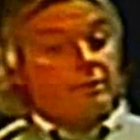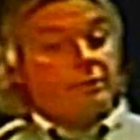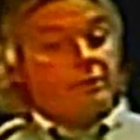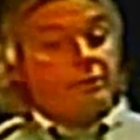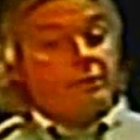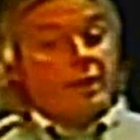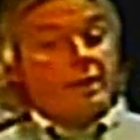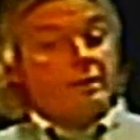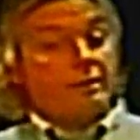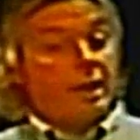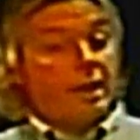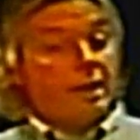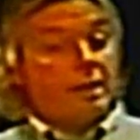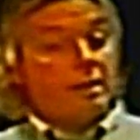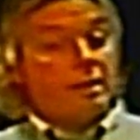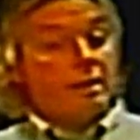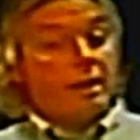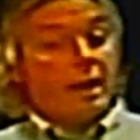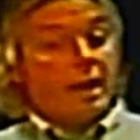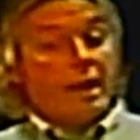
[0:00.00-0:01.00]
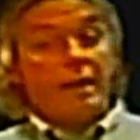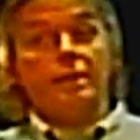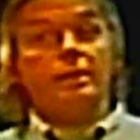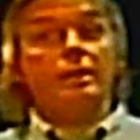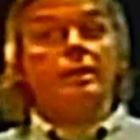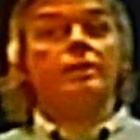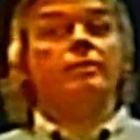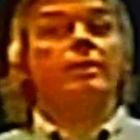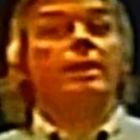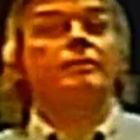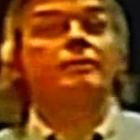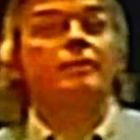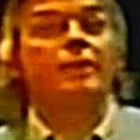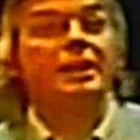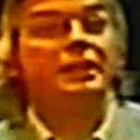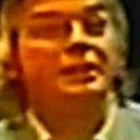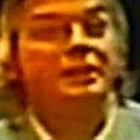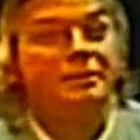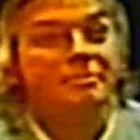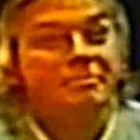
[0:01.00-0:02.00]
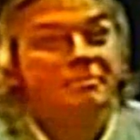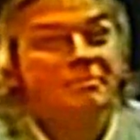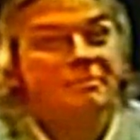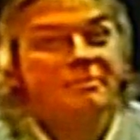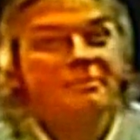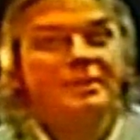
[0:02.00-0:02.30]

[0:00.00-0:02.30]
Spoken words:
They then had another referendum